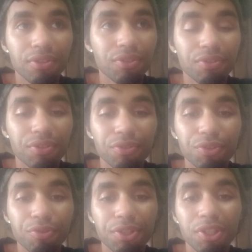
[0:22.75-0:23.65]

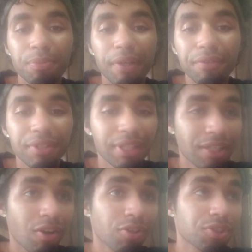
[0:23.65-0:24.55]
you twist up everything
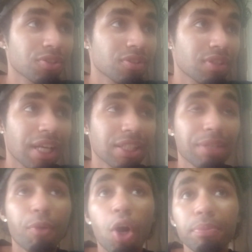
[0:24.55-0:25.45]

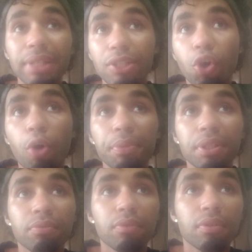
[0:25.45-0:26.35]
that mom and dad taught
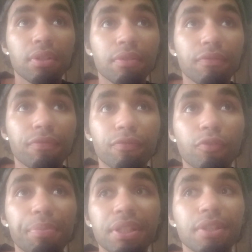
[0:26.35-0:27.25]
me
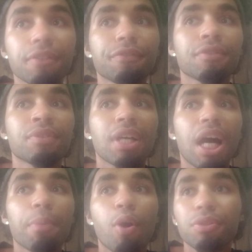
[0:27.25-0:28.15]
for being different.
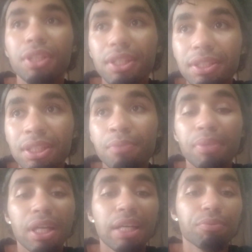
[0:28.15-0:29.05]
I'm autistic,
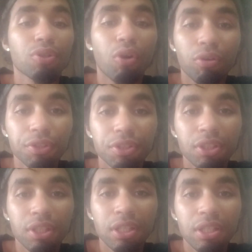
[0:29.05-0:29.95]
but I ain't retarded,
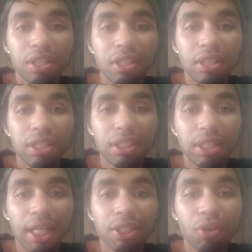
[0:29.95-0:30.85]
and
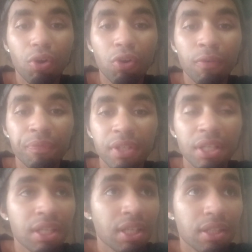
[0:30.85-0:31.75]
neither are
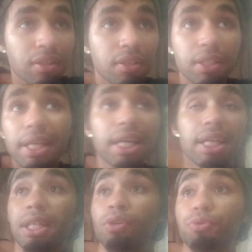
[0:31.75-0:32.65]
the
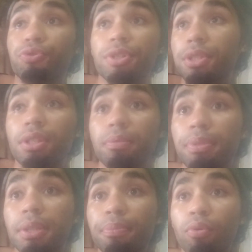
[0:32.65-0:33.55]
gay or transgender
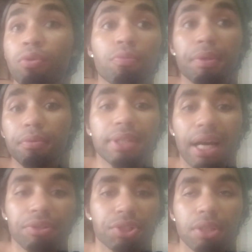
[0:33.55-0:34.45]
people with
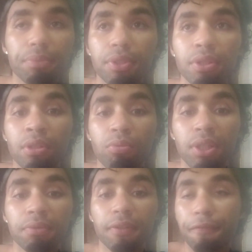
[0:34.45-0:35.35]
Down syndrome,
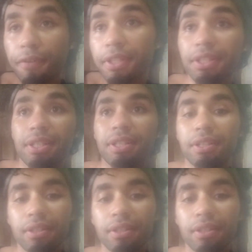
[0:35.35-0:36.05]
whatever the freak